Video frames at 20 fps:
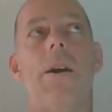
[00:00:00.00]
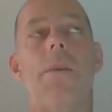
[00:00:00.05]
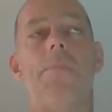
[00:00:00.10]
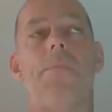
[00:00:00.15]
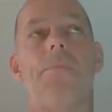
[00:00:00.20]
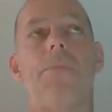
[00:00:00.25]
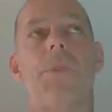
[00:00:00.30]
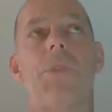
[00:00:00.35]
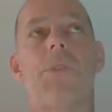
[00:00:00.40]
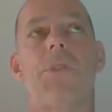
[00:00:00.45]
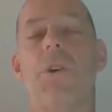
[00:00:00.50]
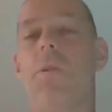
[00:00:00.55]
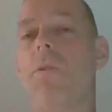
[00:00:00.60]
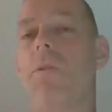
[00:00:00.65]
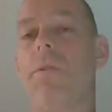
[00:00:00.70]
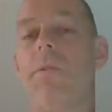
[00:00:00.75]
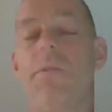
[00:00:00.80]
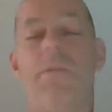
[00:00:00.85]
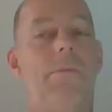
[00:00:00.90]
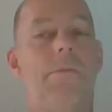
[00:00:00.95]
So
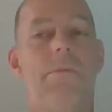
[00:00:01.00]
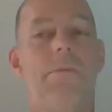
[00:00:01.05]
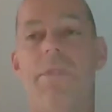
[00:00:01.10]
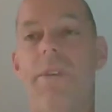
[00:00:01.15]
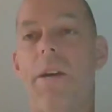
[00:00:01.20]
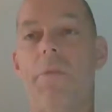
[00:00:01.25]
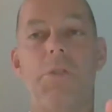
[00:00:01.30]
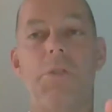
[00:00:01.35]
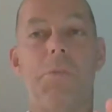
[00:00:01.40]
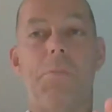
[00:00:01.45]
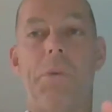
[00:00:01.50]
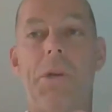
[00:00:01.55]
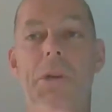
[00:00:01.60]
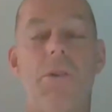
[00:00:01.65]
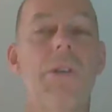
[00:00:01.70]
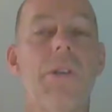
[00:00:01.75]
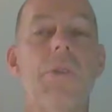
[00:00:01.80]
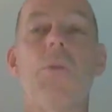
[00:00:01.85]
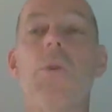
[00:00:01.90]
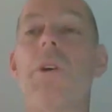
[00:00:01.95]
that was
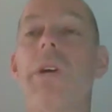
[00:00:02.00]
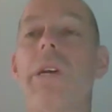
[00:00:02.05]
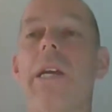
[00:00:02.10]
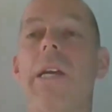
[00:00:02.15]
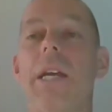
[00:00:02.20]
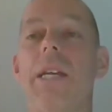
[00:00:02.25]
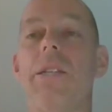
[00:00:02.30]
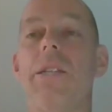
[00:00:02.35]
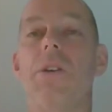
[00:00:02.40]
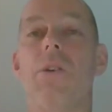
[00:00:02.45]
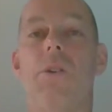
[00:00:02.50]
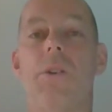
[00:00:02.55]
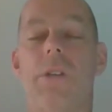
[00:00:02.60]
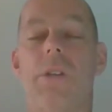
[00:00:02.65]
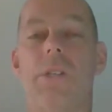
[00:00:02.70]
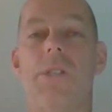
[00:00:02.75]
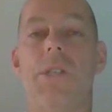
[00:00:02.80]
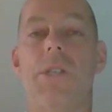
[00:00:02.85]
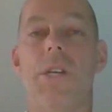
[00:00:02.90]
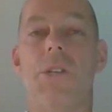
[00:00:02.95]
purely working in the
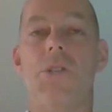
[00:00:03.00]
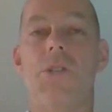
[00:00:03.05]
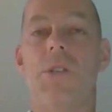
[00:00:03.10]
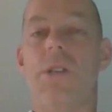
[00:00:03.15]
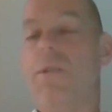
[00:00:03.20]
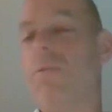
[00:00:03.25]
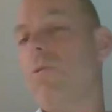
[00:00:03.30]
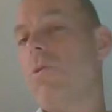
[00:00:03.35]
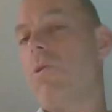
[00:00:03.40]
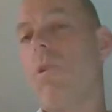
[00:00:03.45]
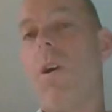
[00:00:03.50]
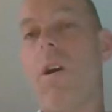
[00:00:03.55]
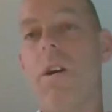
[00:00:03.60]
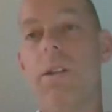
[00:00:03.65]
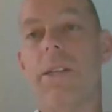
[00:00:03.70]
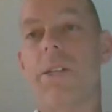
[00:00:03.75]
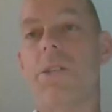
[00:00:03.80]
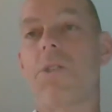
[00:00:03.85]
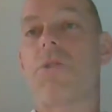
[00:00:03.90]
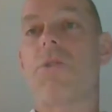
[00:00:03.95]
organization. That was all
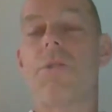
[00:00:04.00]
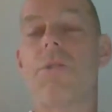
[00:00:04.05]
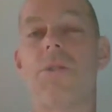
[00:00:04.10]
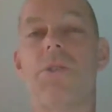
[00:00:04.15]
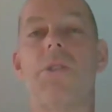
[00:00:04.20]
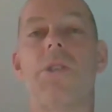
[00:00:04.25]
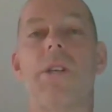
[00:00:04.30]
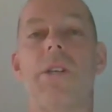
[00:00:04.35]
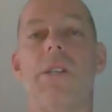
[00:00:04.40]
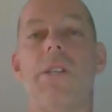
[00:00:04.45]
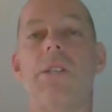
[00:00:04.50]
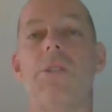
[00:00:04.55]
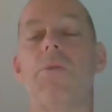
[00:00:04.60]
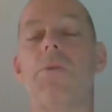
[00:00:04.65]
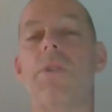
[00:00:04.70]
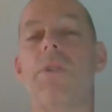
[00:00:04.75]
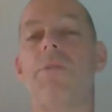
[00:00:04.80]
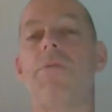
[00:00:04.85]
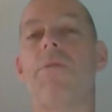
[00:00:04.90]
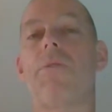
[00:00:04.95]
external studies
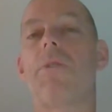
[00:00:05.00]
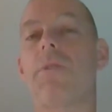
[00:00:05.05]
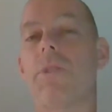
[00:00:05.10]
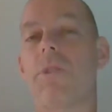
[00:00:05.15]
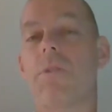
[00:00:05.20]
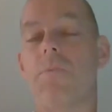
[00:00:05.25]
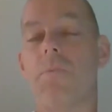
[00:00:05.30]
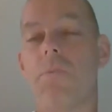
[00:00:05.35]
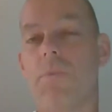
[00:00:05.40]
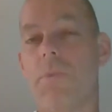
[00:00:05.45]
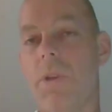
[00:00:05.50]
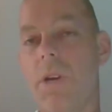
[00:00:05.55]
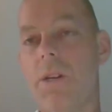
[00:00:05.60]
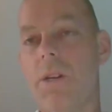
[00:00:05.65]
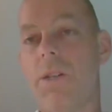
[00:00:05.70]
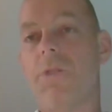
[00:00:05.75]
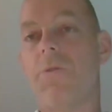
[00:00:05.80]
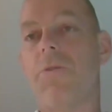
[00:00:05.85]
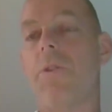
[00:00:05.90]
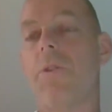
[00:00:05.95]
with
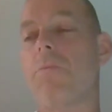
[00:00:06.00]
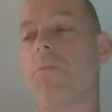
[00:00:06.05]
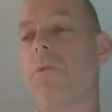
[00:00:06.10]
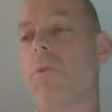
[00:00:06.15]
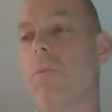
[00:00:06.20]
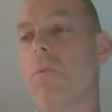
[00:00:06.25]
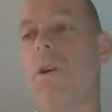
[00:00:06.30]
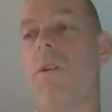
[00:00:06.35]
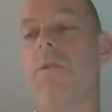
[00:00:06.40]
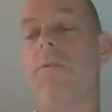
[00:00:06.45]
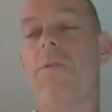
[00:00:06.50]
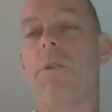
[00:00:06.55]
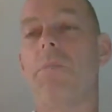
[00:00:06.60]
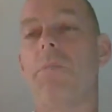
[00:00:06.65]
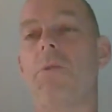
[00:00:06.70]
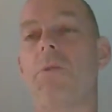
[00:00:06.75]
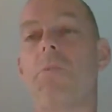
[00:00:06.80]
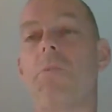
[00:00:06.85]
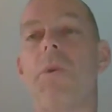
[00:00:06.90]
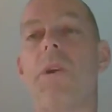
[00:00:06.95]
large firms, small
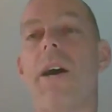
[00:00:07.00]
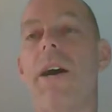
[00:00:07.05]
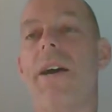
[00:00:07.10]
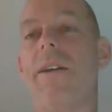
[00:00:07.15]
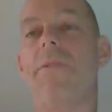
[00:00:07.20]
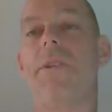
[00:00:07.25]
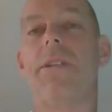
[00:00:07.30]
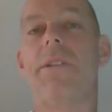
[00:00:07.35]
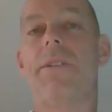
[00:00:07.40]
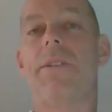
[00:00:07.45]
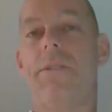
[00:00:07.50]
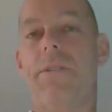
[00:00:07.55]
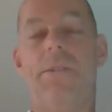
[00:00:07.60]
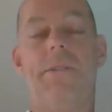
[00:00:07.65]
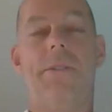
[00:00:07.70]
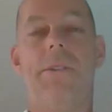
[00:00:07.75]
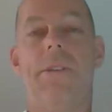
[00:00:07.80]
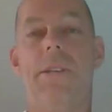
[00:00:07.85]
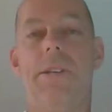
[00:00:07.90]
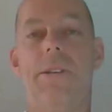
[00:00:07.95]
firms, private,
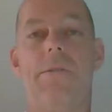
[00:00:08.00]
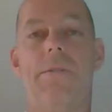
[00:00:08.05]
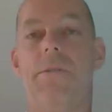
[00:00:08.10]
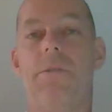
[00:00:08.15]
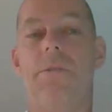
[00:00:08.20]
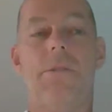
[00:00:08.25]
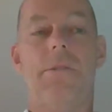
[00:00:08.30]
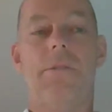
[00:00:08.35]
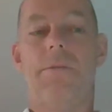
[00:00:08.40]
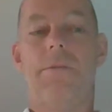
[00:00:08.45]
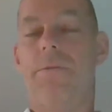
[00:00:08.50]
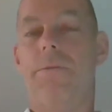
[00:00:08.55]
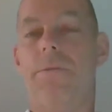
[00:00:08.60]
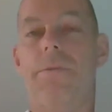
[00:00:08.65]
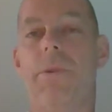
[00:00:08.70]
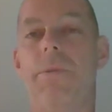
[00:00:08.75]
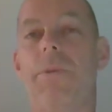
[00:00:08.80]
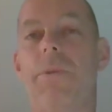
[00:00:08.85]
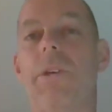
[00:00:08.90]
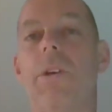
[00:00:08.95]
you know, or
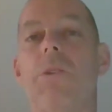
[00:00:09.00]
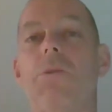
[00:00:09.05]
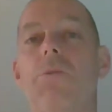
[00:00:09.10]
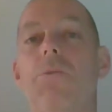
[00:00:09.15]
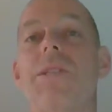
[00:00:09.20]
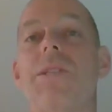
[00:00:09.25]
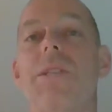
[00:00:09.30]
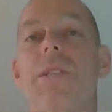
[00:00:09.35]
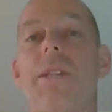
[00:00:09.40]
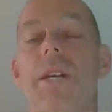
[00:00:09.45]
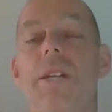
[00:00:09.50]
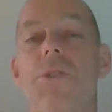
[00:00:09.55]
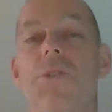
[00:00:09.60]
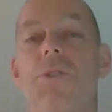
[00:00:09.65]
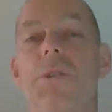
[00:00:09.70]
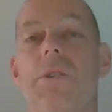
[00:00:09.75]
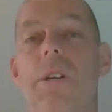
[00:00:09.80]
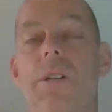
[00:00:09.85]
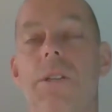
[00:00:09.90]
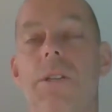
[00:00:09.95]
what we call residential
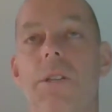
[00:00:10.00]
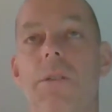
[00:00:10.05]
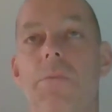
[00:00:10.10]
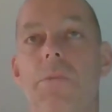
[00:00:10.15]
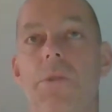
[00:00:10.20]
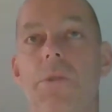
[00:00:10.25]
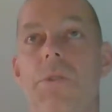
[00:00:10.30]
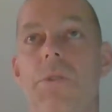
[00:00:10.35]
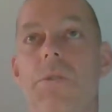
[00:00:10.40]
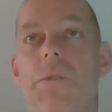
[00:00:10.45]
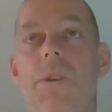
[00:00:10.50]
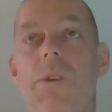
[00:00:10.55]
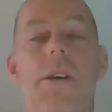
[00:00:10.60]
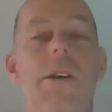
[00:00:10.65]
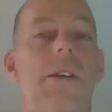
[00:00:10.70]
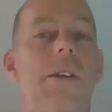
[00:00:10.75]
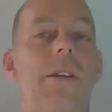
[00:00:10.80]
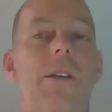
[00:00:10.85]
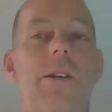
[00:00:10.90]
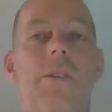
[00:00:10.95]
customers.
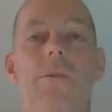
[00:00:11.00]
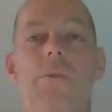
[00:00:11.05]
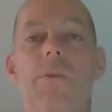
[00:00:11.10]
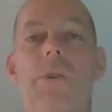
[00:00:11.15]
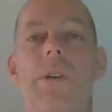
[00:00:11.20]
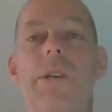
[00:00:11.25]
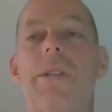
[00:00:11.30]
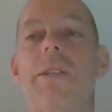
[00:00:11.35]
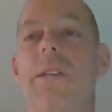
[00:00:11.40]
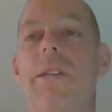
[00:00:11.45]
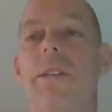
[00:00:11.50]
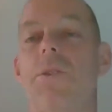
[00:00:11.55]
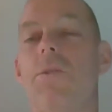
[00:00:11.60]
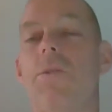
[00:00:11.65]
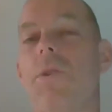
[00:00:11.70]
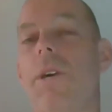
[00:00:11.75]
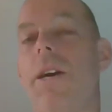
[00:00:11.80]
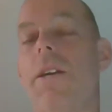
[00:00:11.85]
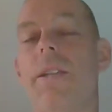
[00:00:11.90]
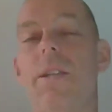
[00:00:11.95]
You know, what do they do?
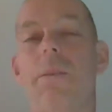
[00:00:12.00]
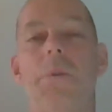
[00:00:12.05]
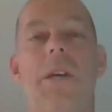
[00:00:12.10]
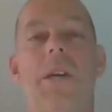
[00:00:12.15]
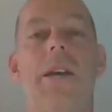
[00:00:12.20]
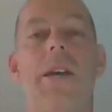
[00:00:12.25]
How do they behave?